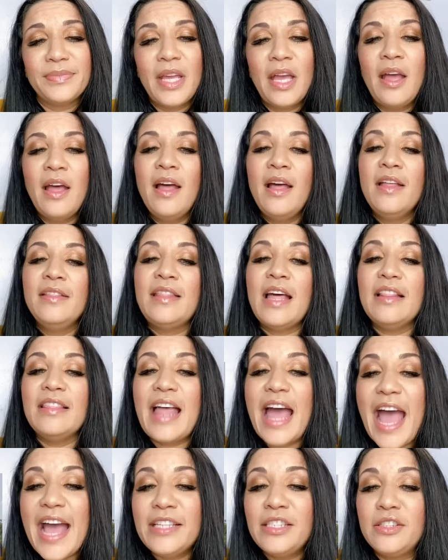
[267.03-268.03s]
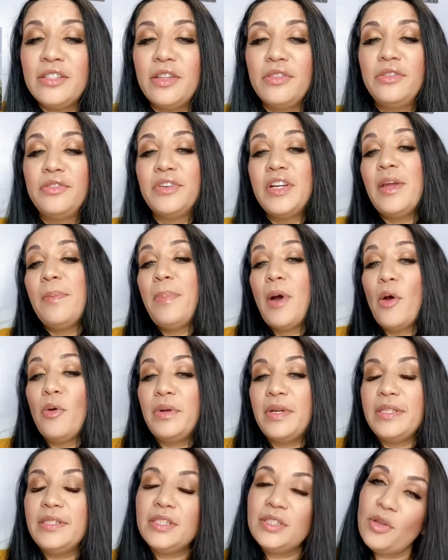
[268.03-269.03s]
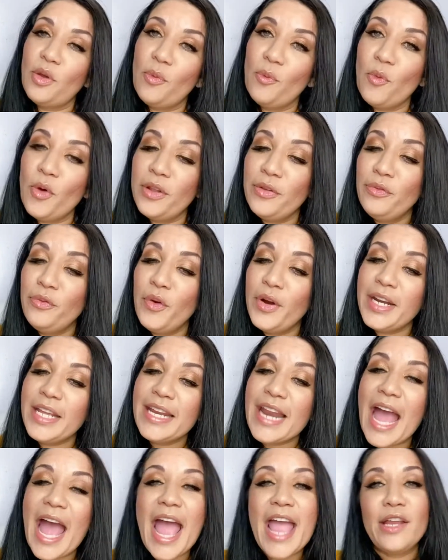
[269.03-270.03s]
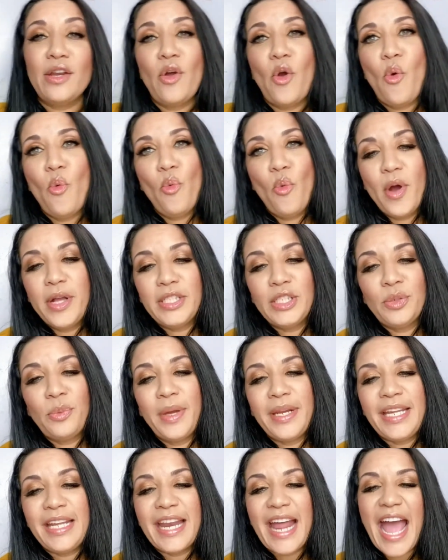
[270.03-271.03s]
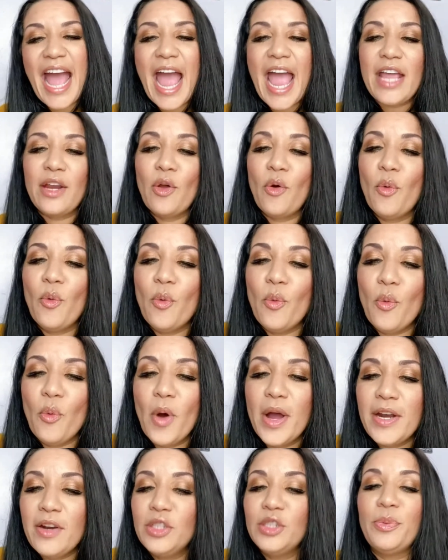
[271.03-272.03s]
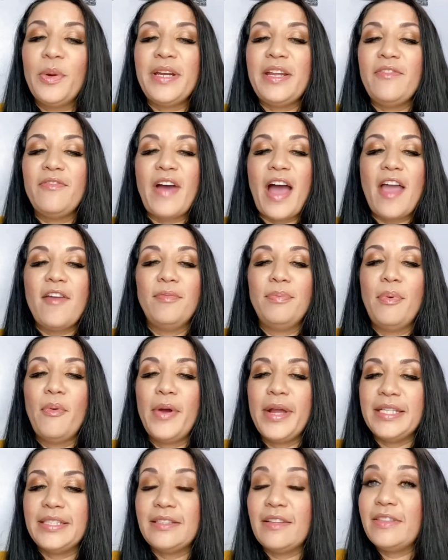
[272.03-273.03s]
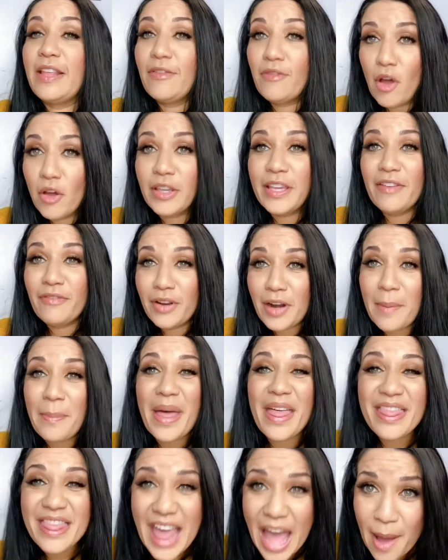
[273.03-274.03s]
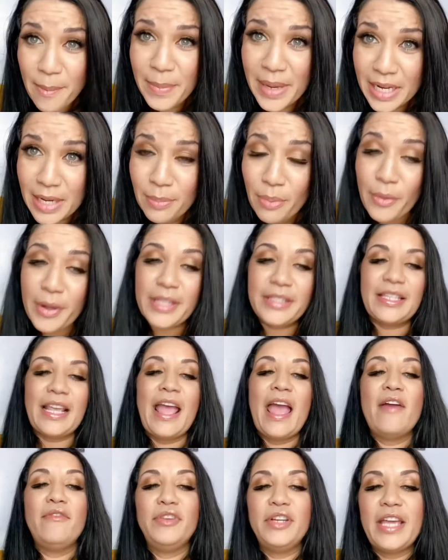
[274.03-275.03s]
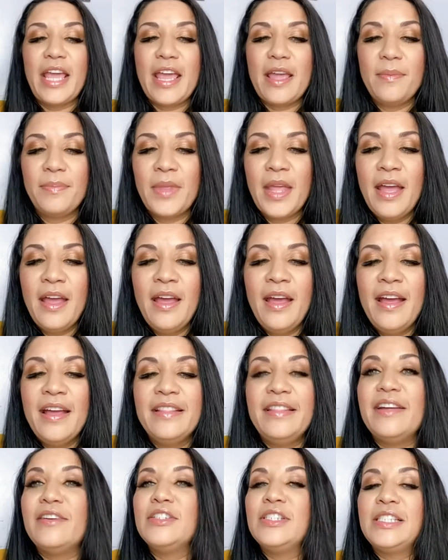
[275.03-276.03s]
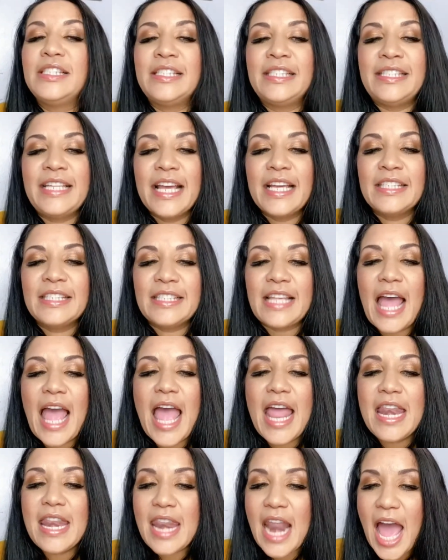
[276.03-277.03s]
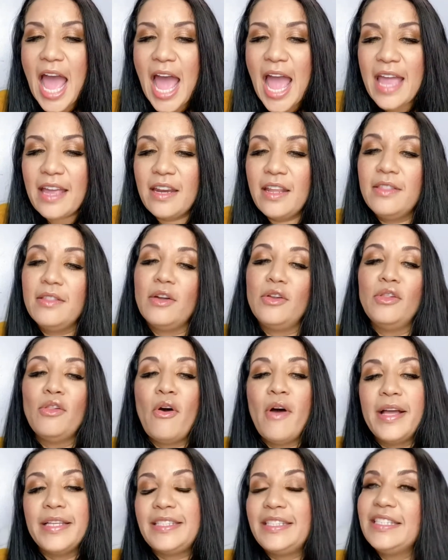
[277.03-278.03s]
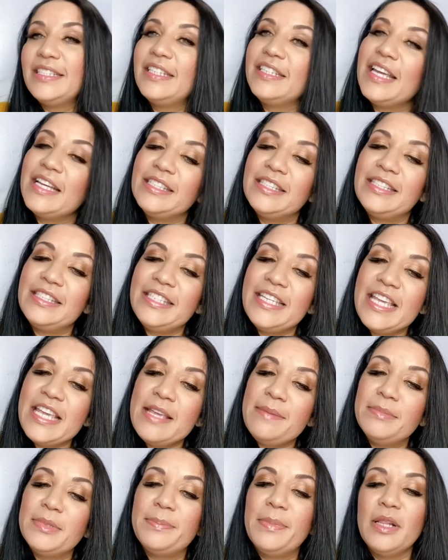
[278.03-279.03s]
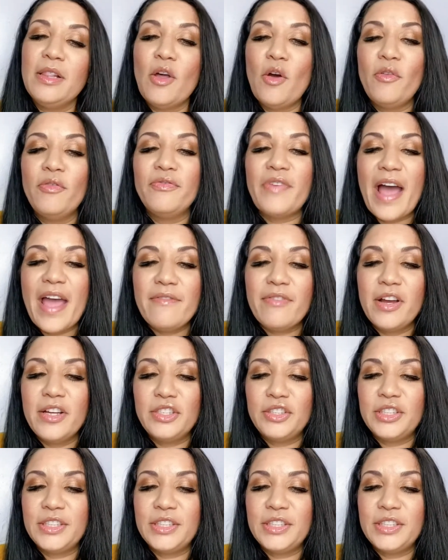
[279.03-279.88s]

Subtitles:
The last 3 opponents, 149, 129, 125 points. They've given up that many points every game. They're 6-9 in their losses against teams below 500.